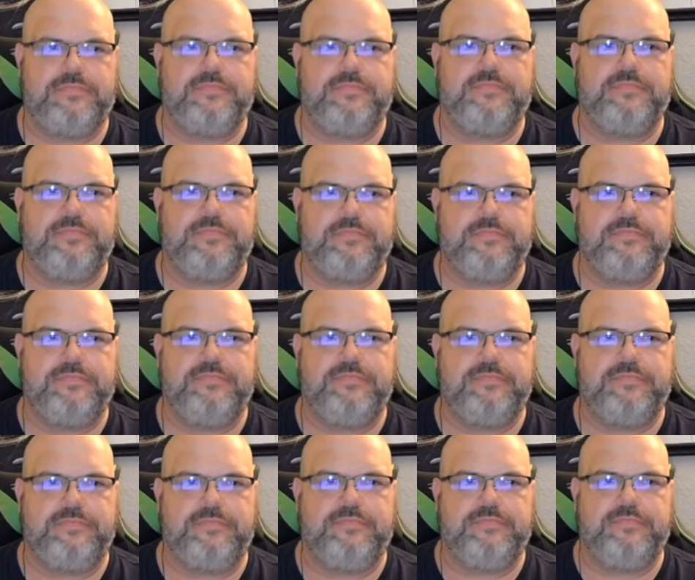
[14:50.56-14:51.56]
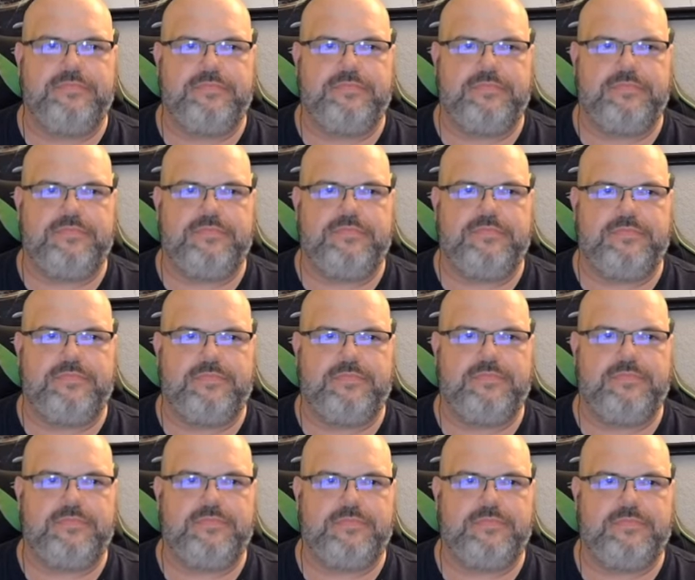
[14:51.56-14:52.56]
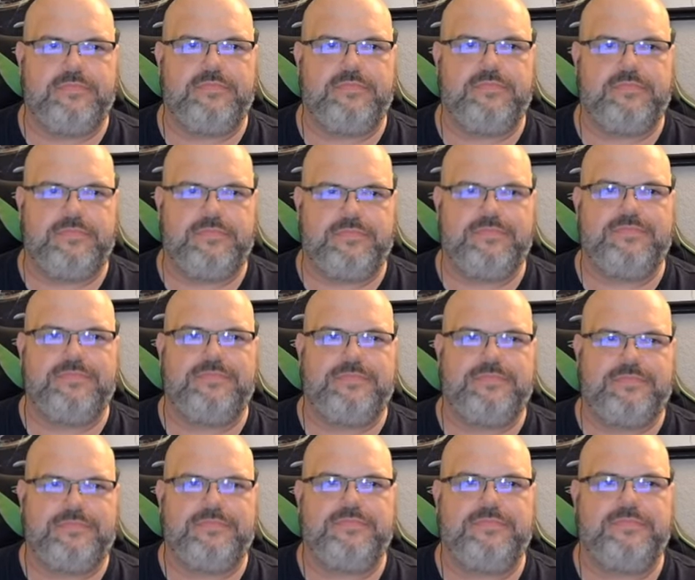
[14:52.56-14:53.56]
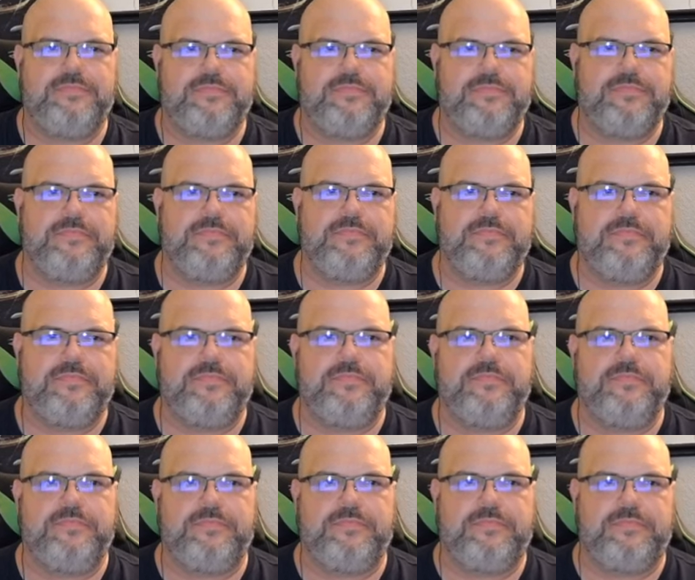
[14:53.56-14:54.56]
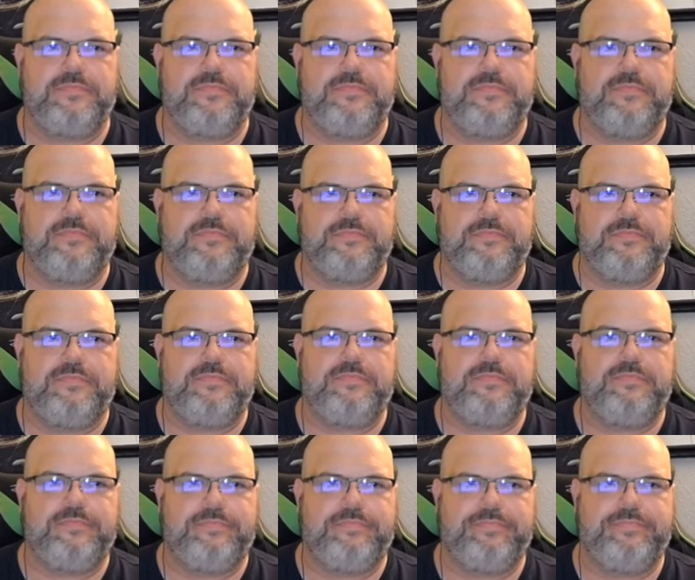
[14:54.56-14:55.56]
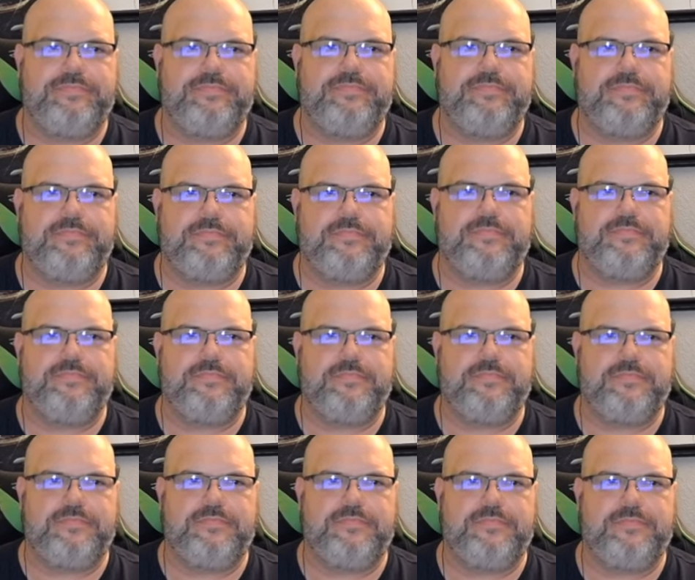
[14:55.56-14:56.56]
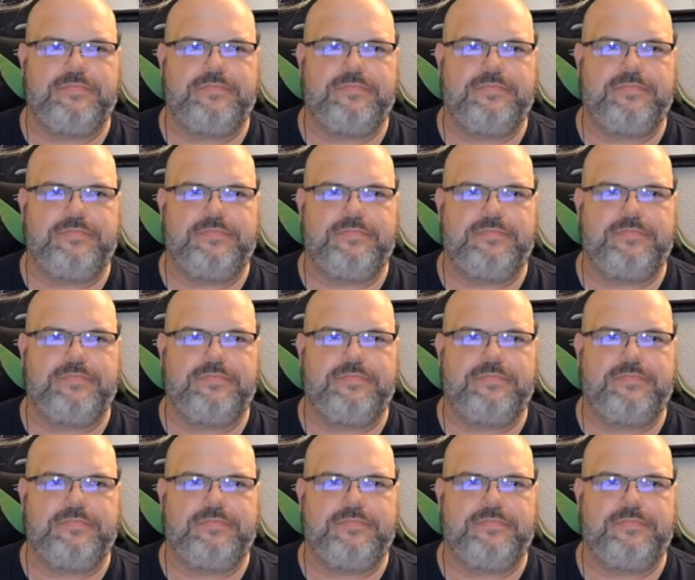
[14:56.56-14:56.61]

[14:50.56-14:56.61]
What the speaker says: [no speech]